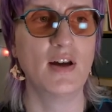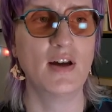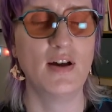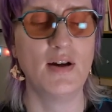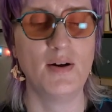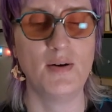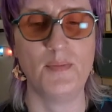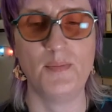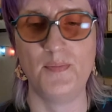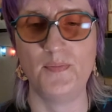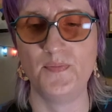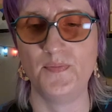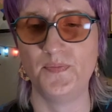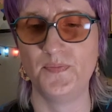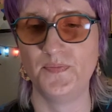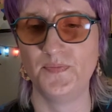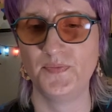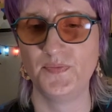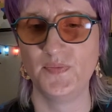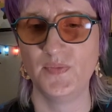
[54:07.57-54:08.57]

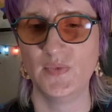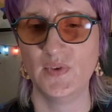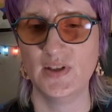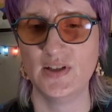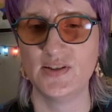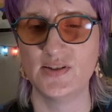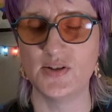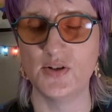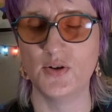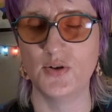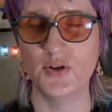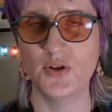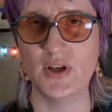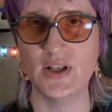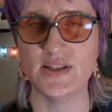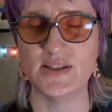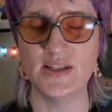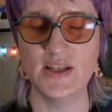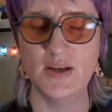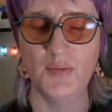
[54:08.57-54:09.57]
Um, so you
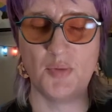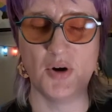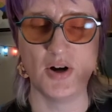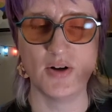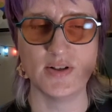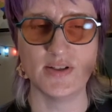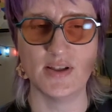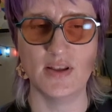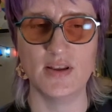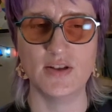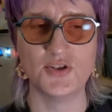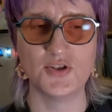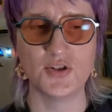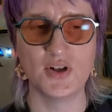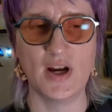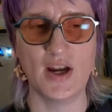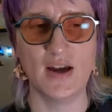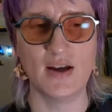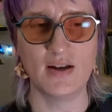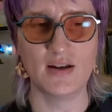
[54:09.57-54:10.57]
can see parts of the
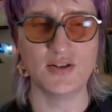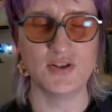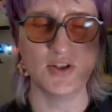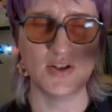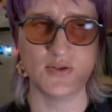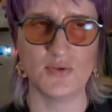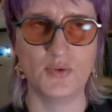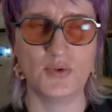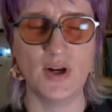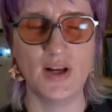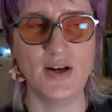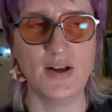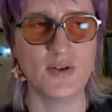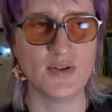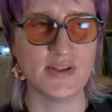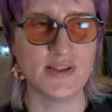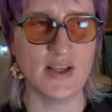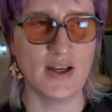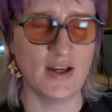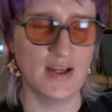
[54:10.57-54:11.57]
track just right
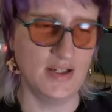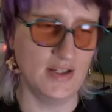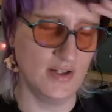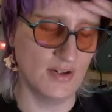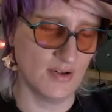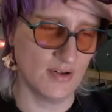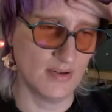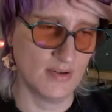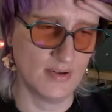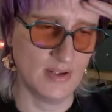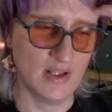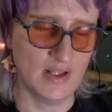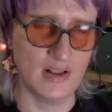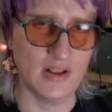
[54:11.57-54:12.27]
outside your